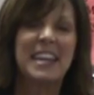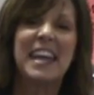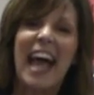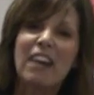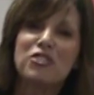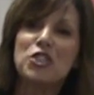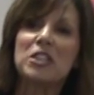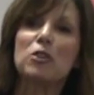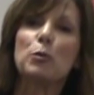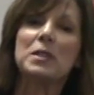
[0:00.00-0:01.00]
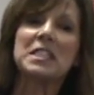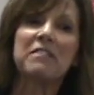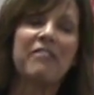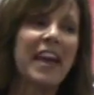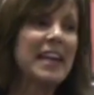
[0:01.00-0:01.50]
Now Jill
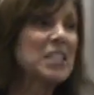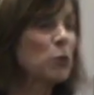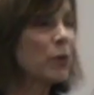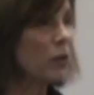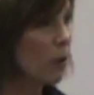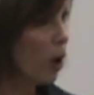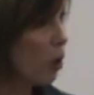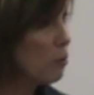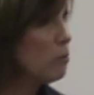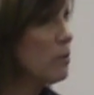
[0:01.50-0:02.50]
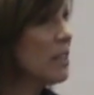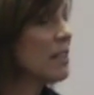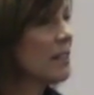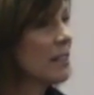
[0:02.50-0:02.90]
was faced with her own